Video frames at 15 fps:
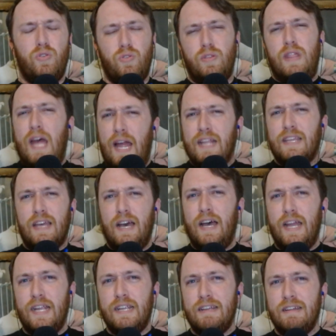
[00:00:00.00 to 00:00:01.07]
that
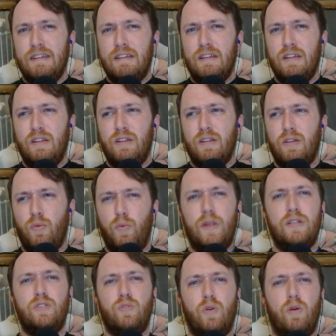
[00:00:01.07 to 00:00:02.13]
guy went
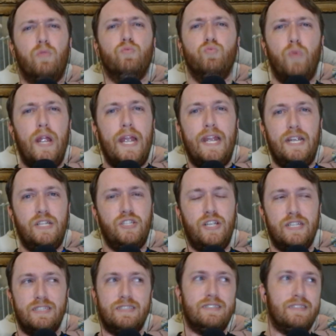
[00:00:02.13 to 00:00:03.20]
into a rage
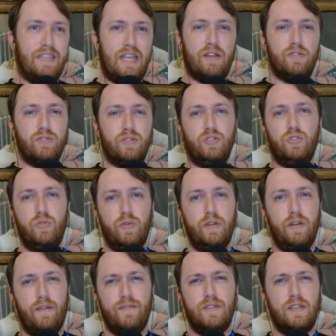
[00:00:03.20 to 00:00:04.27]
and scared the dude
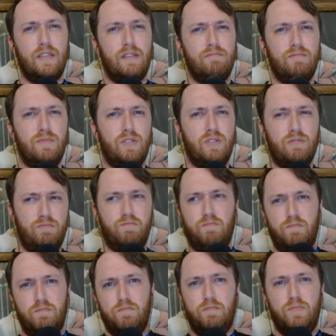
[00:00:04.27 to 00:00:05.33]
enough to to
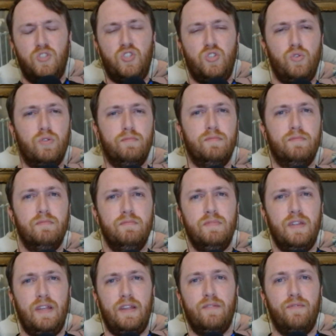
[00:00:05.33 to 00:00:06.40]
shoot him
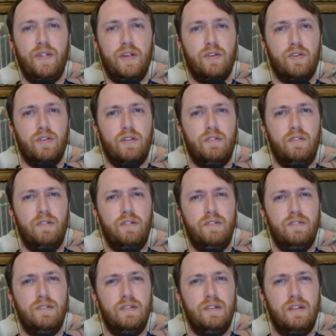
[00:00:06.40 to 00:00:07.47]
in fear.
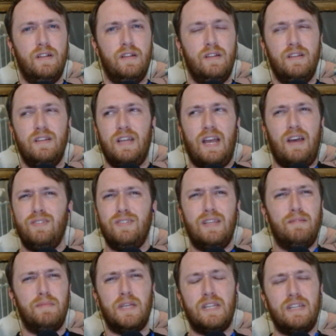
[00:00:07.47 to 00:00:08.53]
How does that
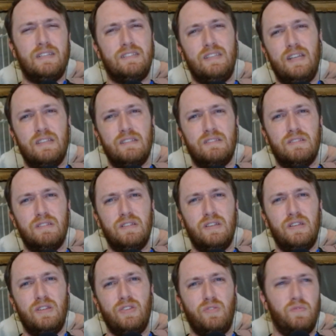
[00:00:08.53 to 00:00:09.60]
make any sense?
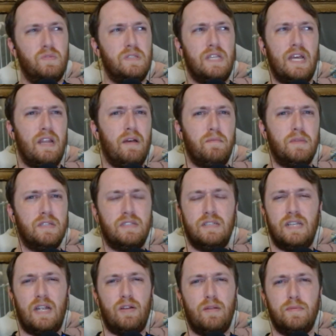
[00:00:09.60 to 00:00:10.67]
You've set up this
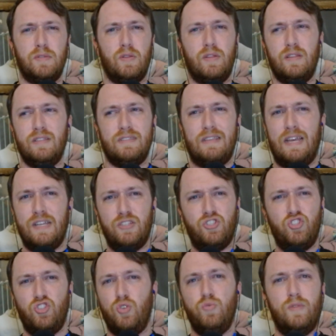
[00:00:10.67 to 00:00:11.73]
entire episode that this guy is
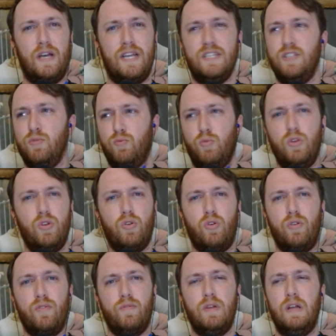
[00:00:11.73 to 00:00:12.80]
so nice and wouldn't
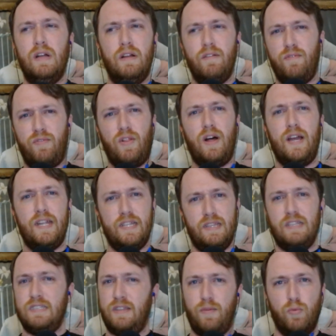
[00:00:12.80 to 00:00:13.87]
hurt a fly
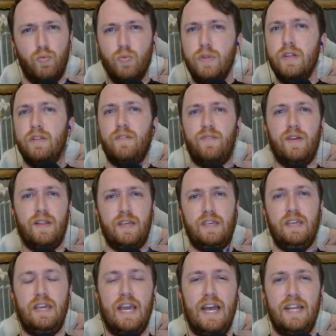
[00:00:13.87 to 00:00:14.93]
unless he really felt like
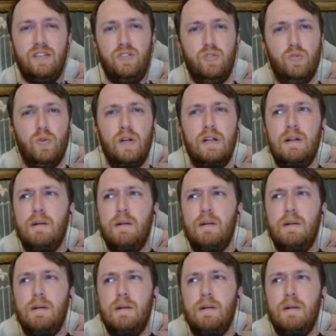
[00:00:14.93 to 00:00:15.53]
he had to,